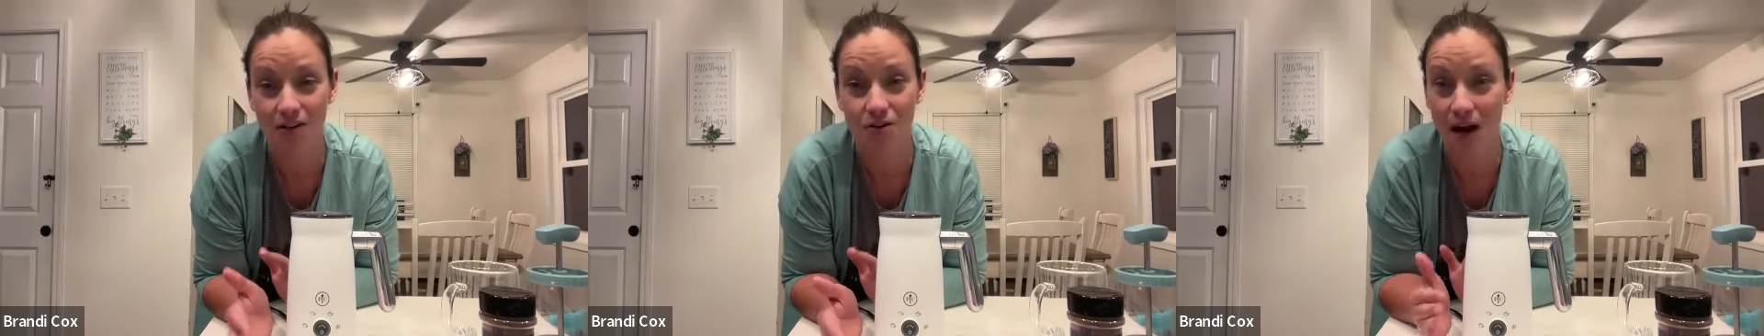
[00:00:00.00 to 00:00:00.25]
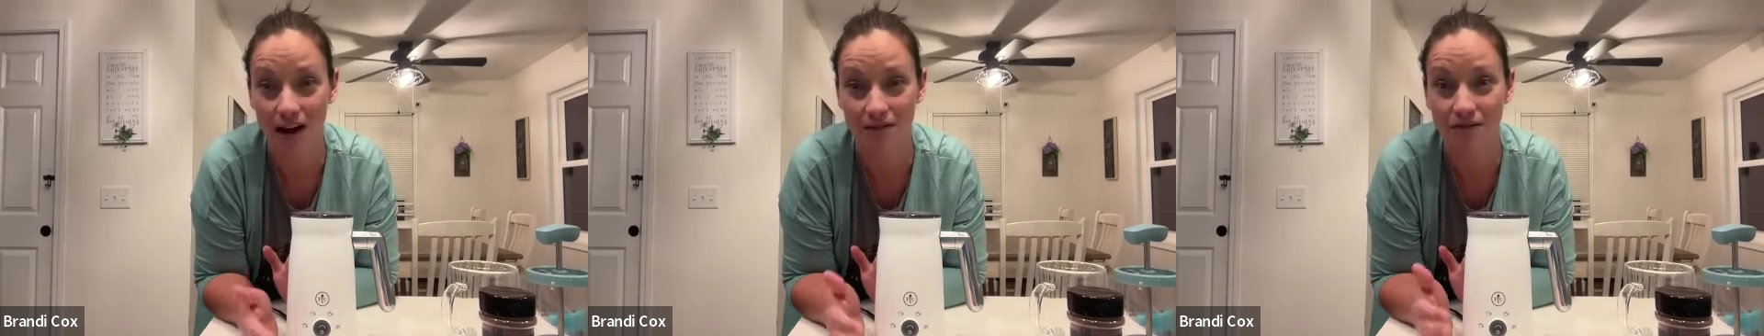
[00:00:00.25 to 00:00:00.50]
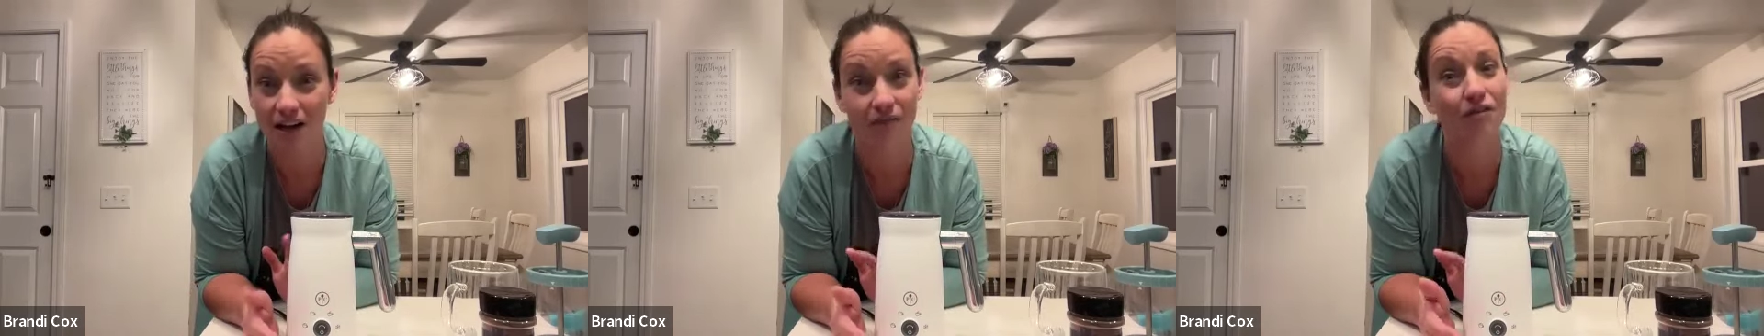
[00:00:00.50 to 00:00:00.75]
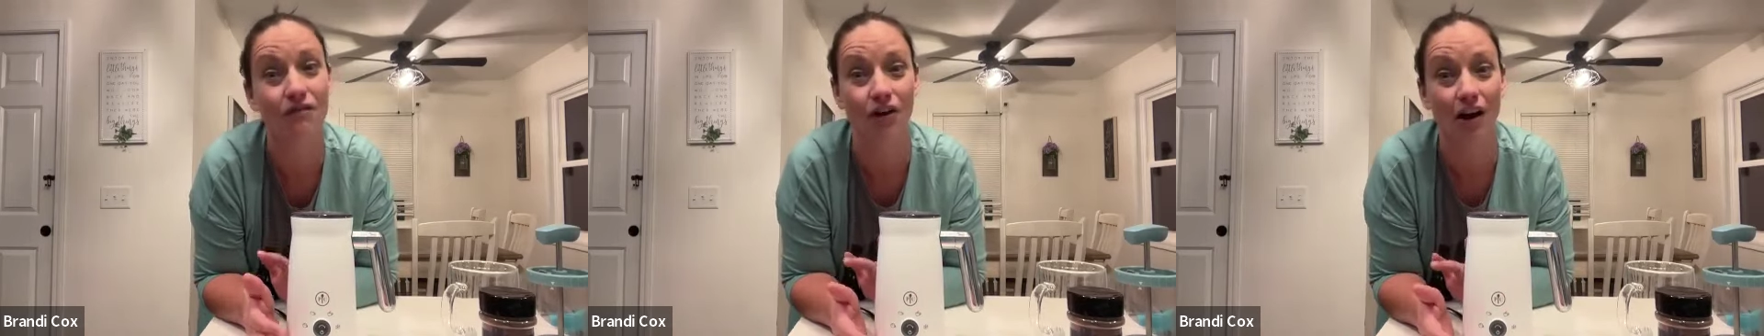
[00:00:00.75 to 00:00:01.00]
You have to
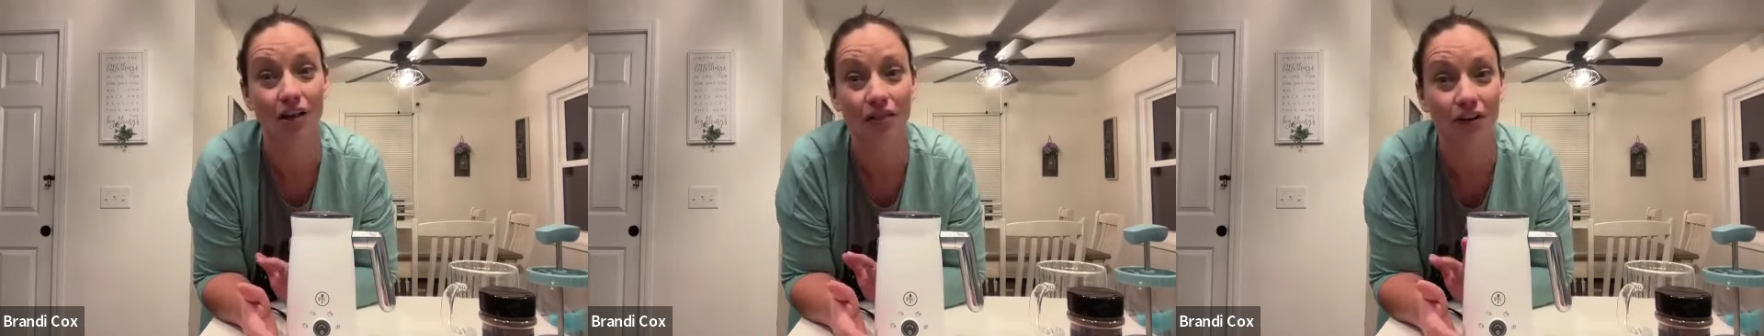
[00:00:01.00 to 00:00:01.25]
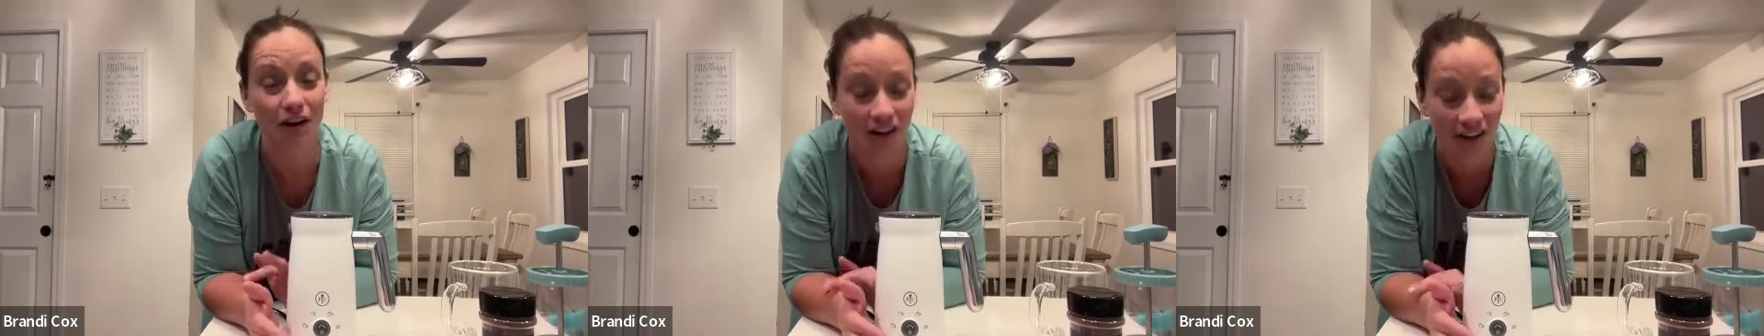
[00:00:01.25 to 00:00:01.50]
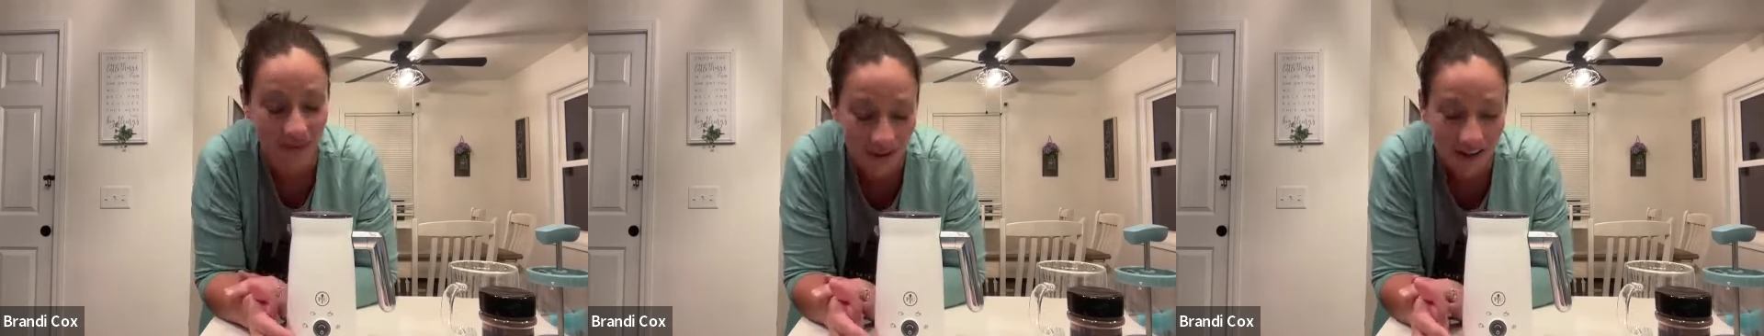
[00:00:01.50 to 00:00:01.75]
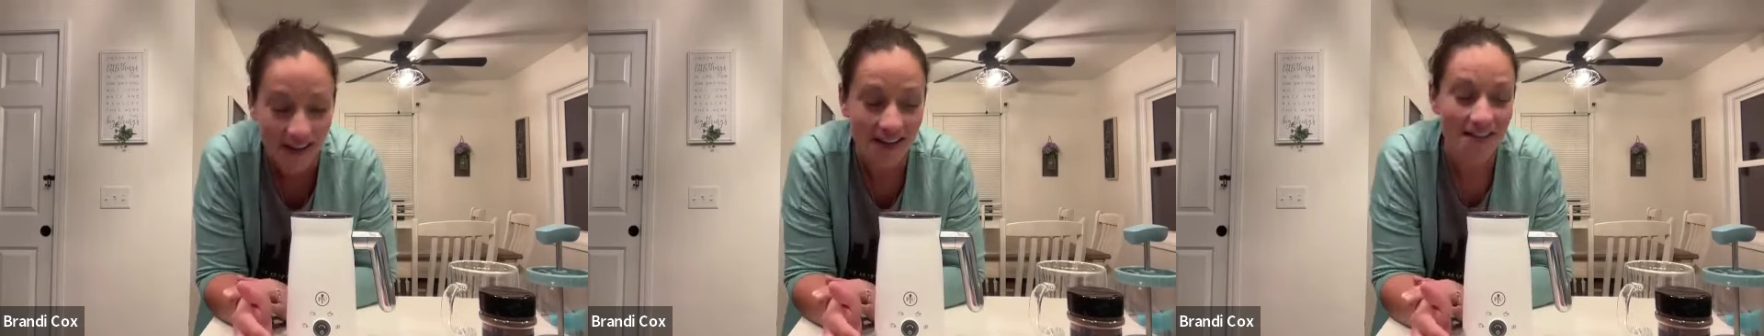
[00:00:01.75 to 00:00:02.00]
have the frother
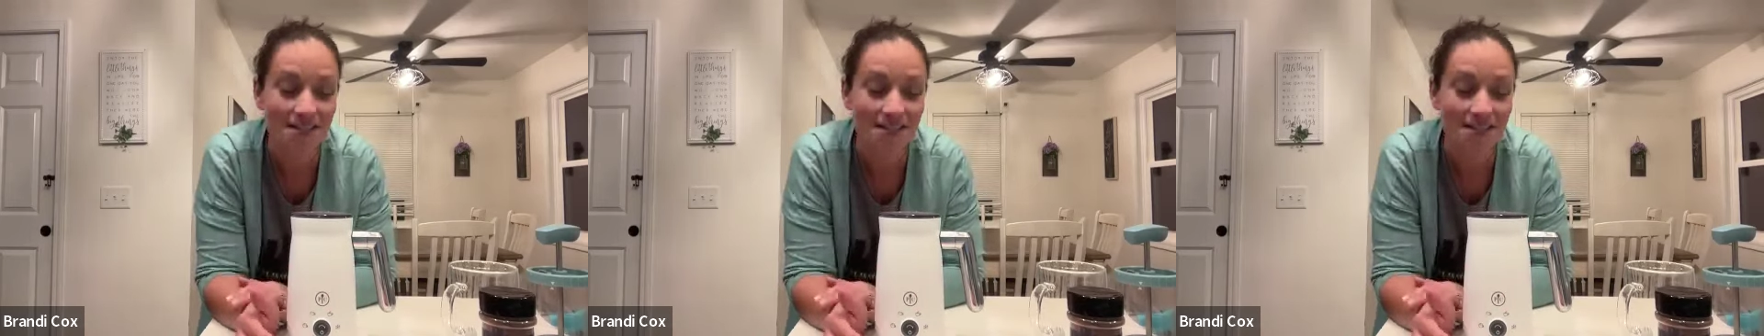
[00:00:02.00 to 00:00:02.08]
